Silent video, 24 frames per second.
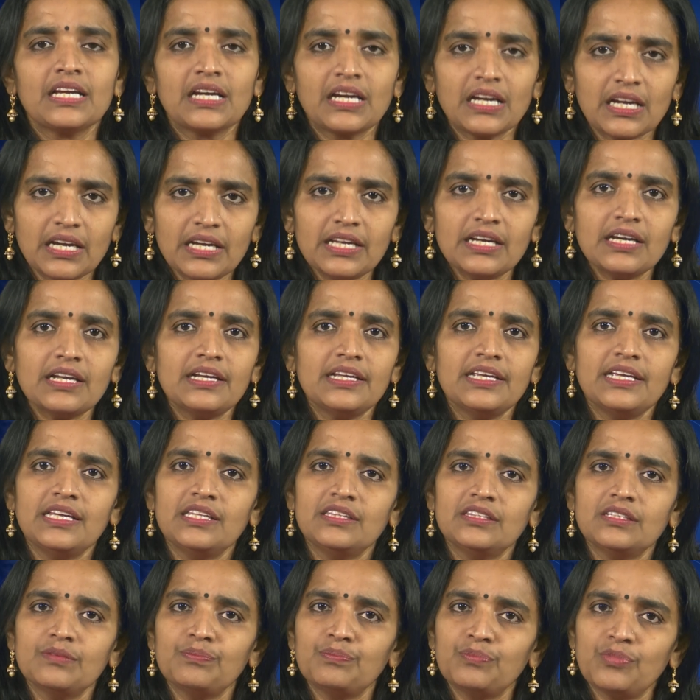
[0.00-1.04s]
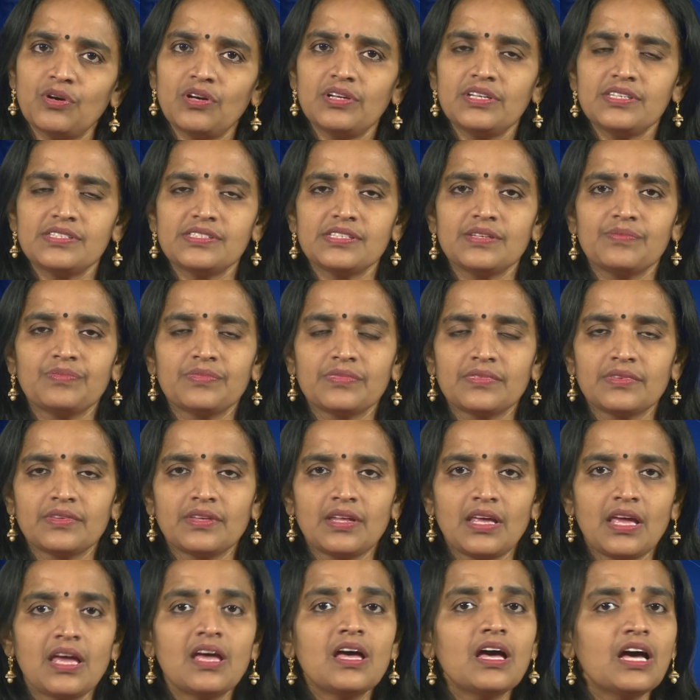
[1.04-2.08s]
clearly in the policy.
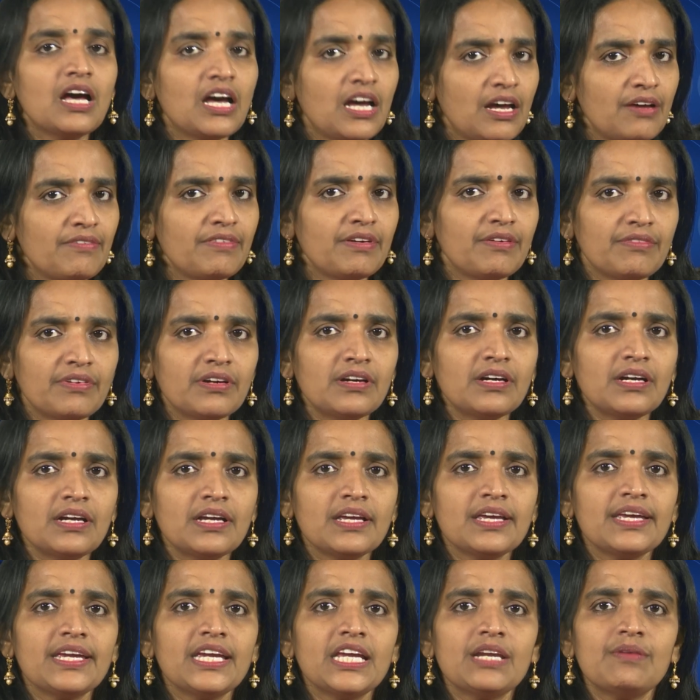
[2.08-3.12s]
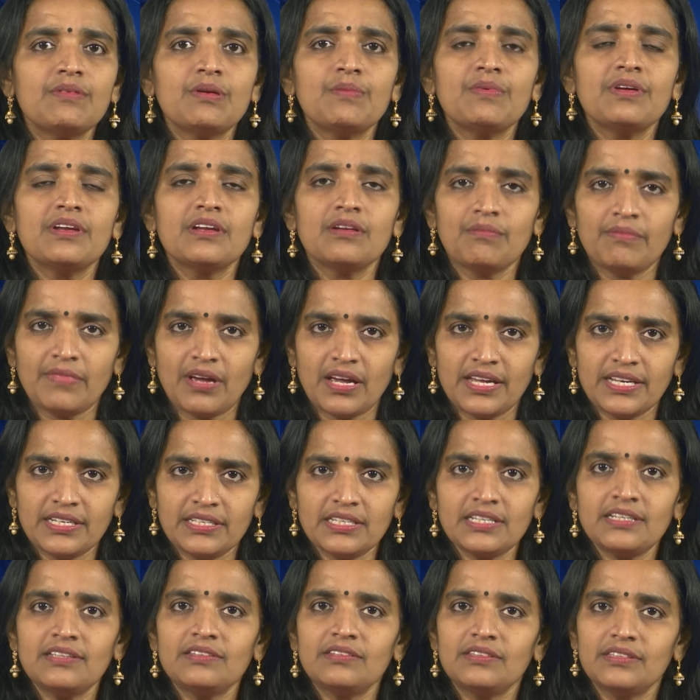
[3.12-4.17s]
However, it may be
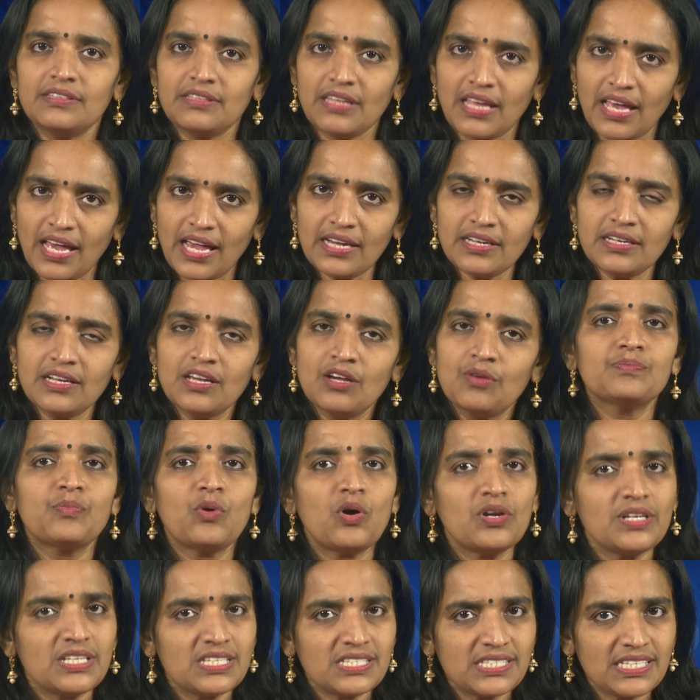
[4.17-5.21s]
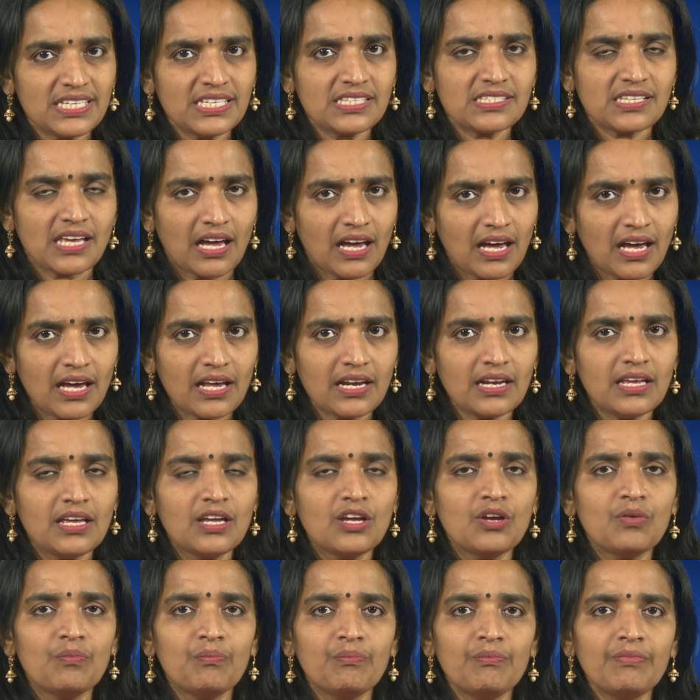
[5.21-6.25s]
reminded that policies are
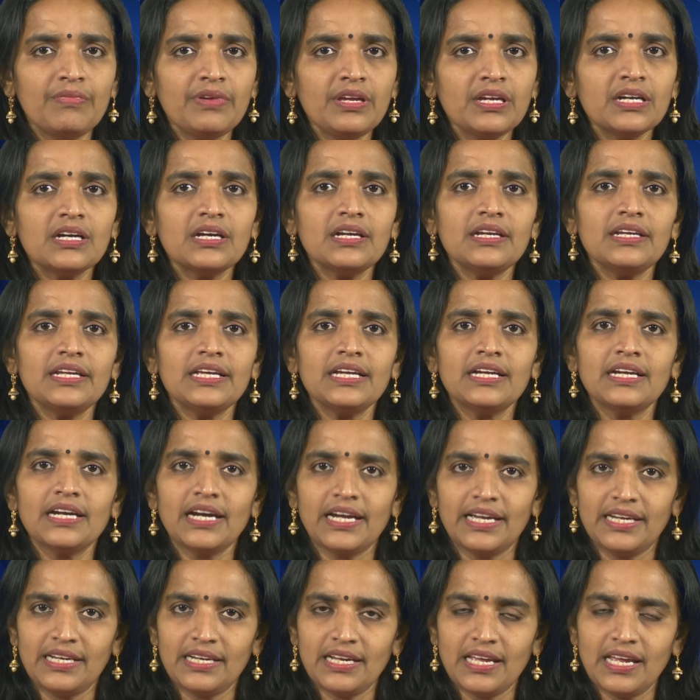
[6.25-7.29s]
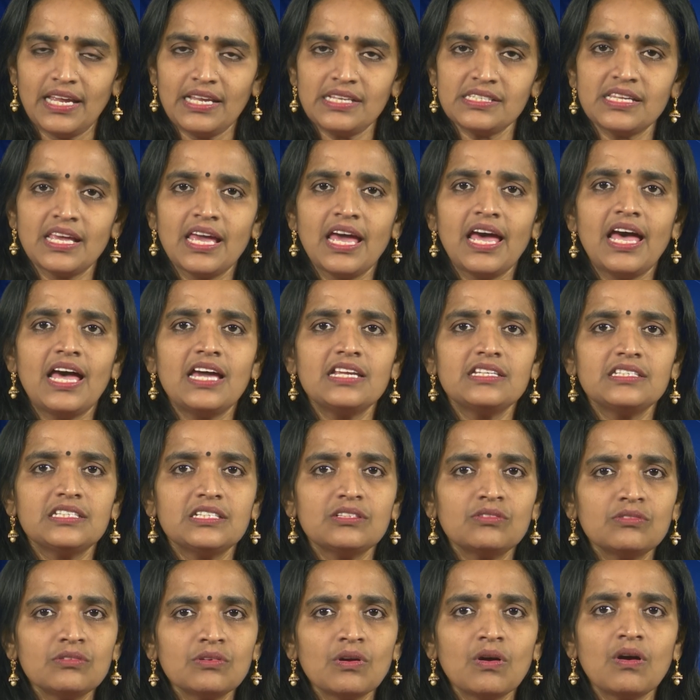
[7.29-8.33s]
merely guidelines and do
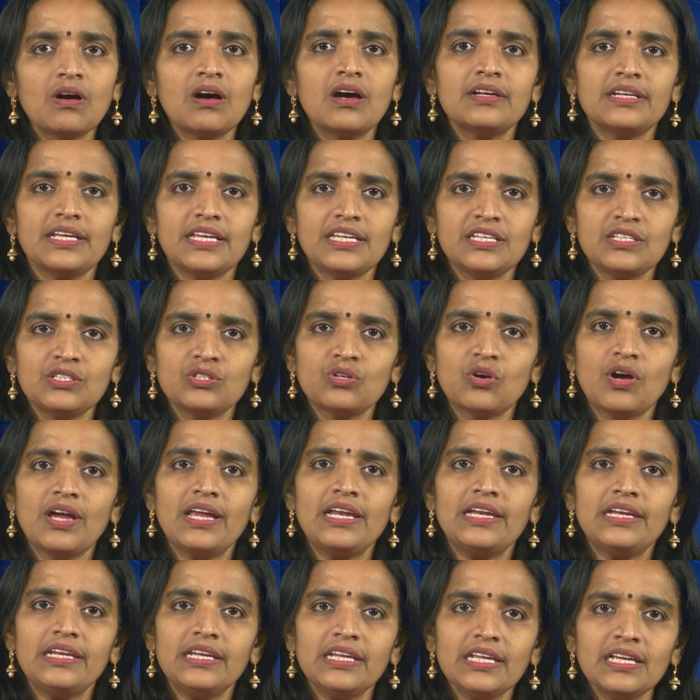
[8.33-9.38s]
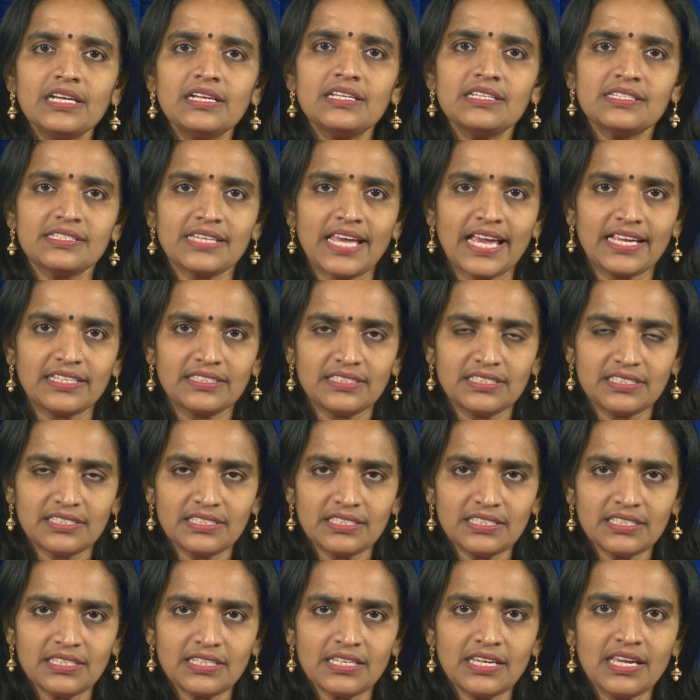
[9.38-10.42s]
not enjoy legal
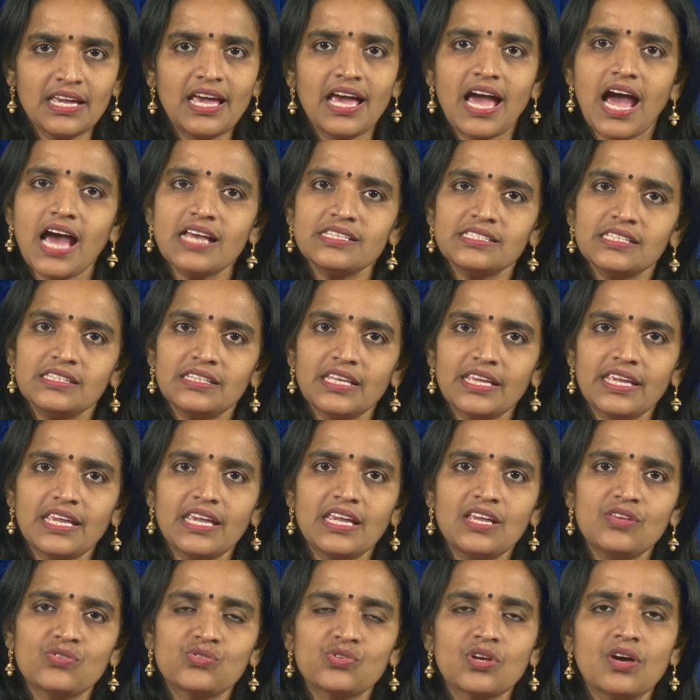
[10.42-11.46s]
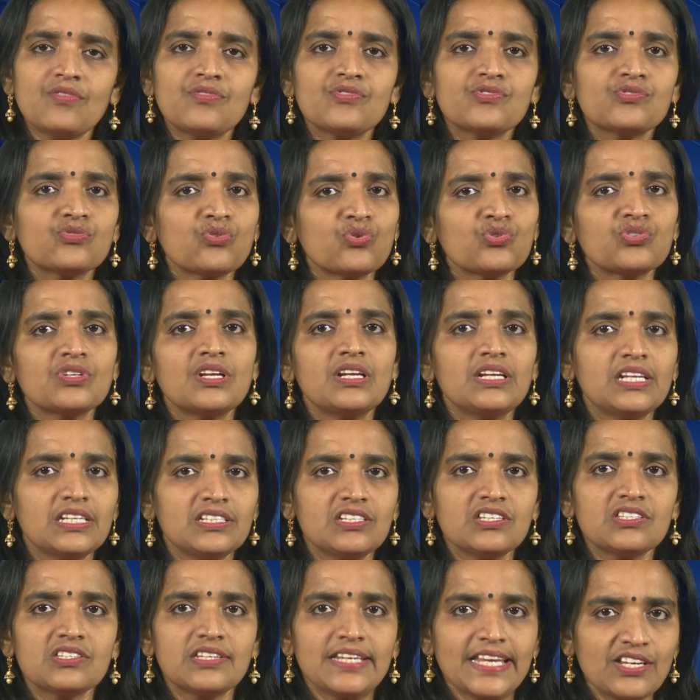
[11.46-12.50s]
sanctity as in the case of social
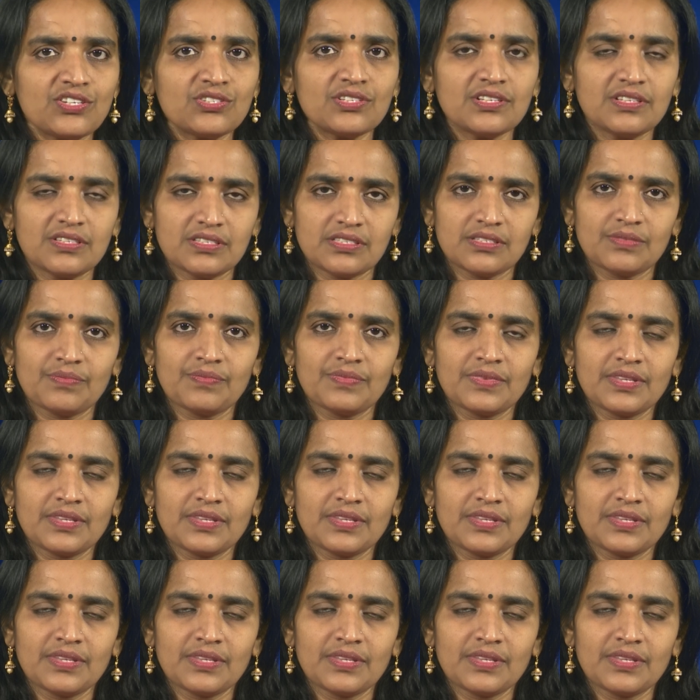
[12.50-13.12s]
legislations.